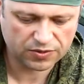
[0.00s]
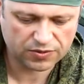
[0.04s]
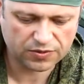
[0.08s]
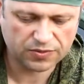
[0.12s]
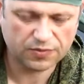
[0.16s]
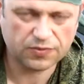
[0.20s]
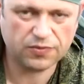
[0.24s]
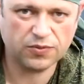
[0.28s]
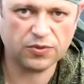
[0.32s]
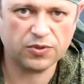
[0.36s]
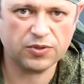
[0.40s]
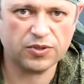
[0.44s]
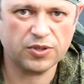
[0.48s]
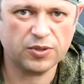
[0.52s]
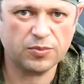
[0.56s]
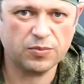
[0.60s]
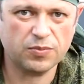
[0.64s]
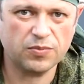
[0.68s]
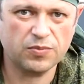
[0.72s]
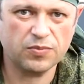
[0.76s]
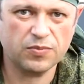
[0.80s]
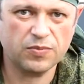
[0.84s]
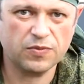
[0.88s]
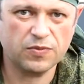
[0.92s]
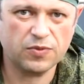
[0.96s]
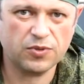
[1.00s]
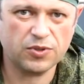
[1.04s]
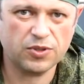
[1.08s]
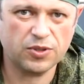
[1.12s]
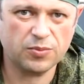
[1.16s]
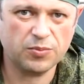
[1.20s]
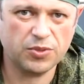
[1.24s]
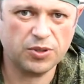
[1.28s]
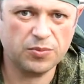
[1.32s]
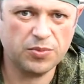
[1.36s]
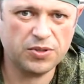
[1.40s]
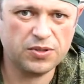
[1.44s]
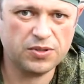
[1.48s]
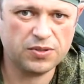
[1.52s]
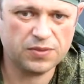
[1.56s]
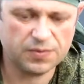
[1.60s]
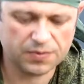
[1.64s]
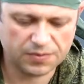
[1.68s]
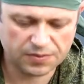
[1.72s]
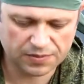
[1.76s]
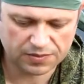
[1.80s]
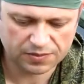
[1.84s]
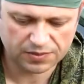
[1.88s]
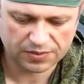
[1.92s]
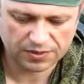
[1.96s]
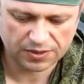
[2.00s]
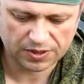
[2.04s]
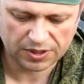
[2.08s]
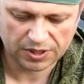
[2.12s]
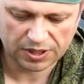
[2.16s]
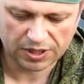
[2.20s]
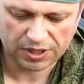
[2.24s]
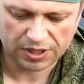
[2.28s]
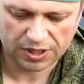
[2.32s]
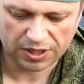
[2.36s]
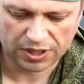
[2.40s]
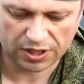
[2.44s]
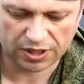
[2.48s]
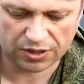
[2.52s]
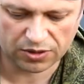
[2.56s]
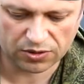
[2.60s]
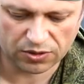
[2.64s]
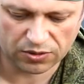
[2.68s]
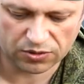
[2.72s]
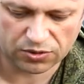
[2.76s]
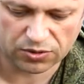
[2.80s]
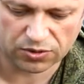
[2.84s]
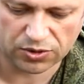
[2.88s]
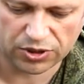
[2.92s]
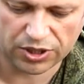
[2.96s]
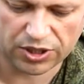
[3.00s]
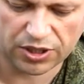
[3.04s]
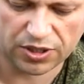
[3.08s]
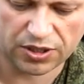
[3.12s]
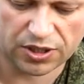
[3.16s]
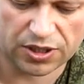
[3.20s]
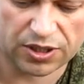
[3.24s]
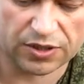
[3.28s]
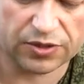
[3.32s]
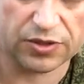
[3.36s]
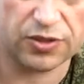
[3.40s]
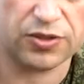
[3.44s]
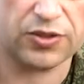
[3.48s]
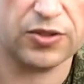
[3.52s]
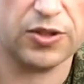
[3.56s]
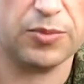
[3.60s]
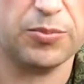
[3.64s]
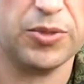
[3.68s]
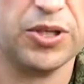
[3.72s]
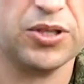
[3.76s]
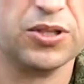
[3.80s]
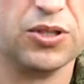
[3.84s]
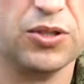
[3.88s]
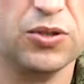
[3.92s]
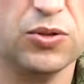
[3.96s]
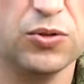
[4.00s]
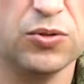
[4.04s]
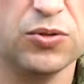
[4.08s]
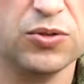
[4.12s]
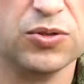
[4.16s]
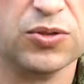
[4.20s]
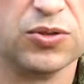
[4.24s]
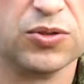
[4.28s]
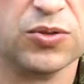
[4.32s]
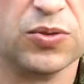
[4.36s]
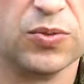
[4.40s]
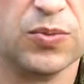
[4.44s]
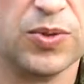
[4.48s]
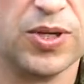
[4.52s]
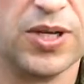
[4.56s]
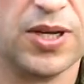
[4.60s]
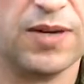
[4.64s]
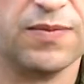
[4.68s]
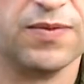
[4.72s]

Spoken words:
for the BBs, and also here under the metal hood we have